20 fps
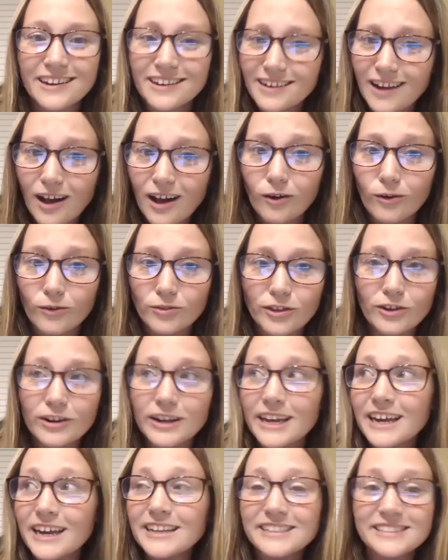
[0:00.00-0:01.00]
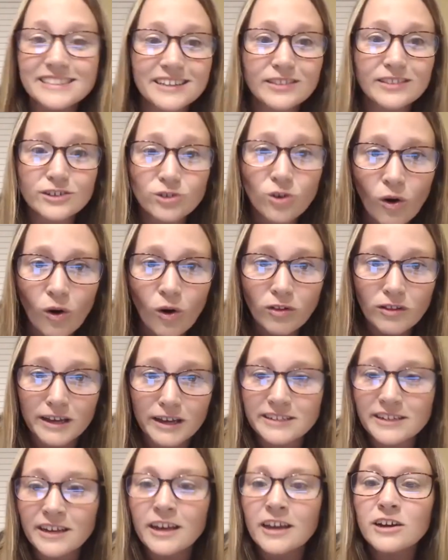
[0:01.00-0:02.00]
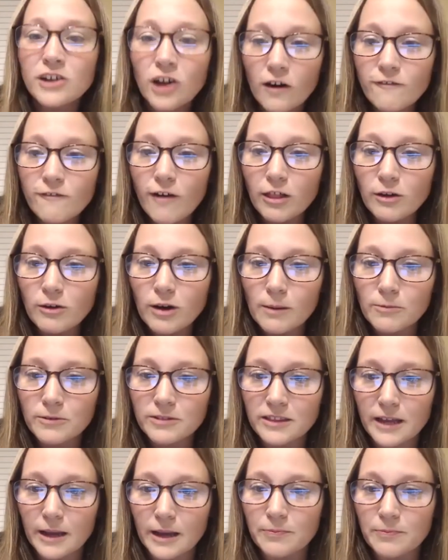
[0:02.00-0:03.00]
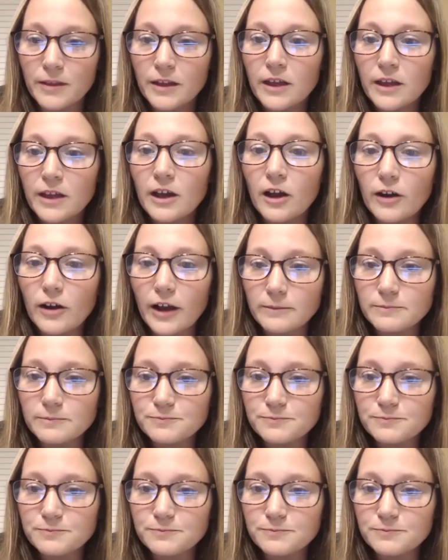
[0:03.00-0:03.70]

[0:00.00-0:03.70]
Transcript: No, their kid is in the toilet. Go follow up with them. Okay.